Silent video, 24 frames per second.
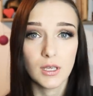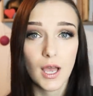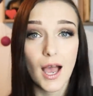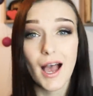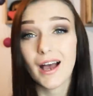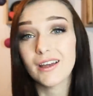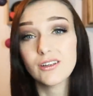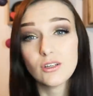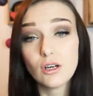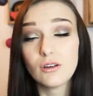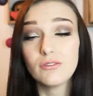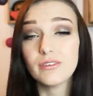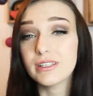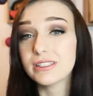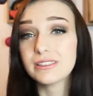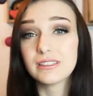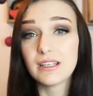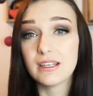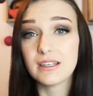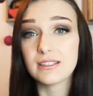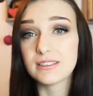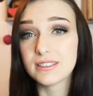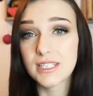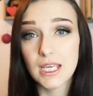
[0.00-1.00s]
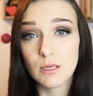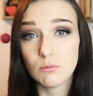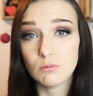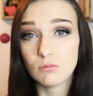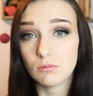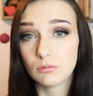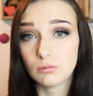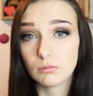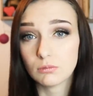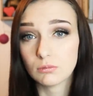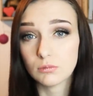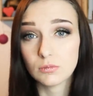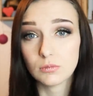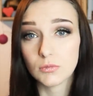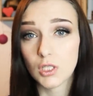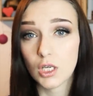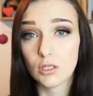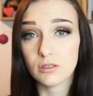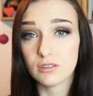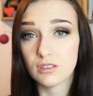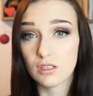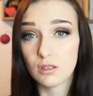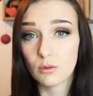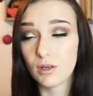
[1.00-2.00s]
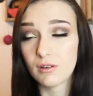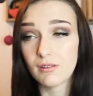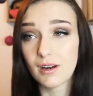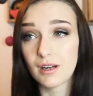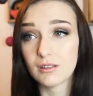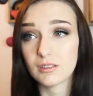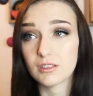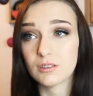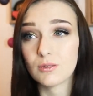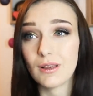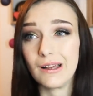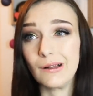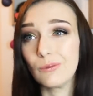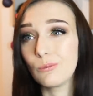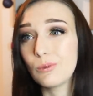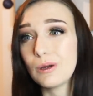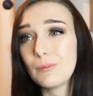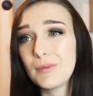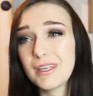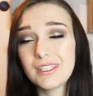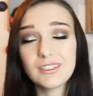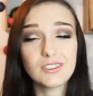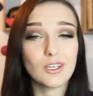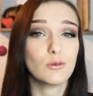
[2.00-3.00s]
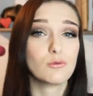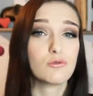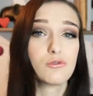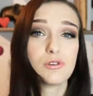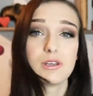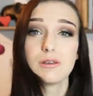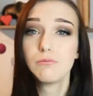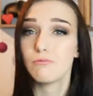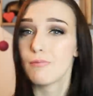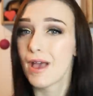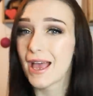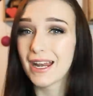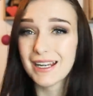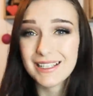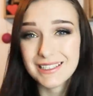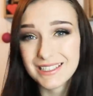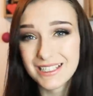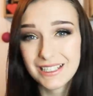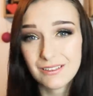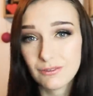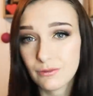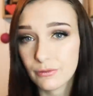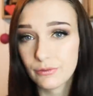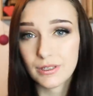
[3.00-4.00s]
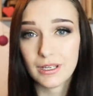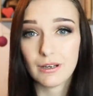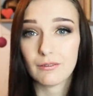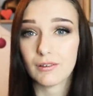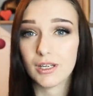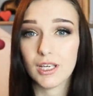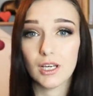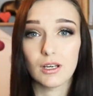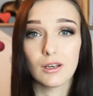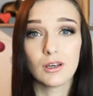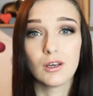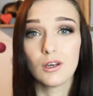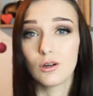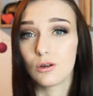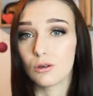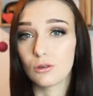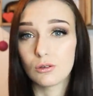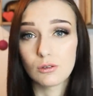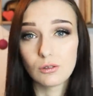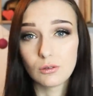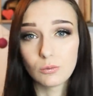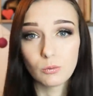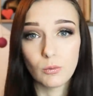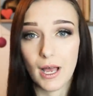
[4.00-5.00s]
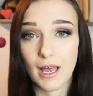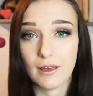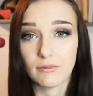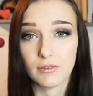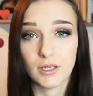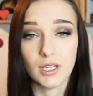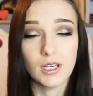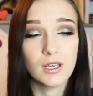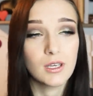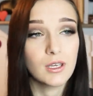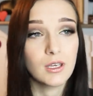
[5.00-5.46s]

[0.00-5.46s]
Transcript: And obviously the same goes the other way around as well. Women don't treat men as inferior or whatever.